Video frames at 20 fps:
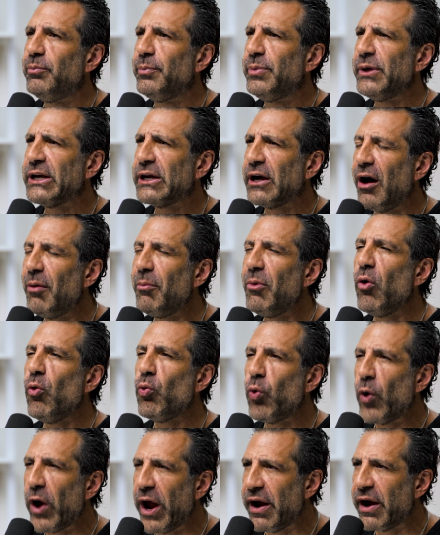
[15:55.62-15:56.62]
become
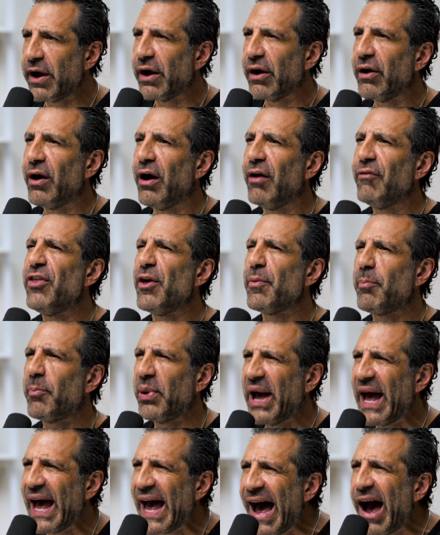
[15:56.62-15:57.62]
aware of the
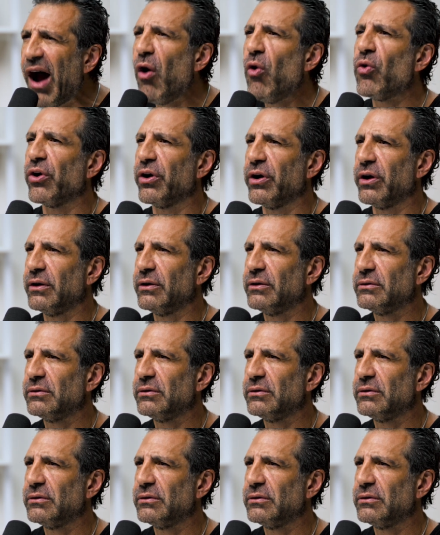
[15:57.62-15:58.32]
power